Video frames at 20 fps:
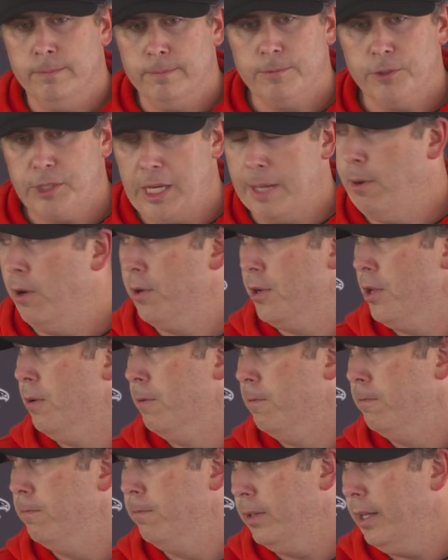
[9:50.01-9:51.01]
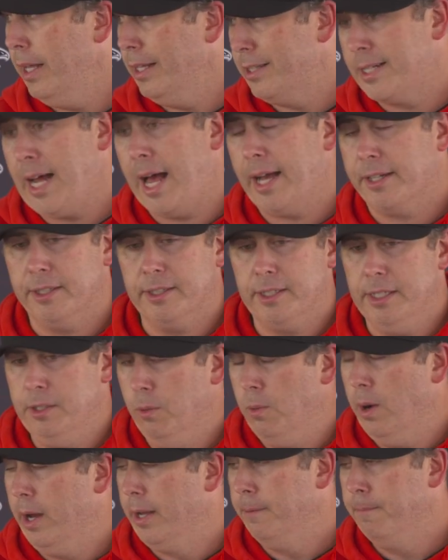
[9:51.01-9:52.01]
shame on you. It's toxic either
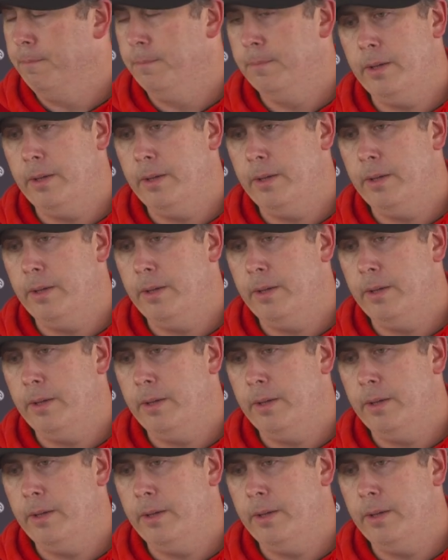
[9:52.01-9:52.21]
way.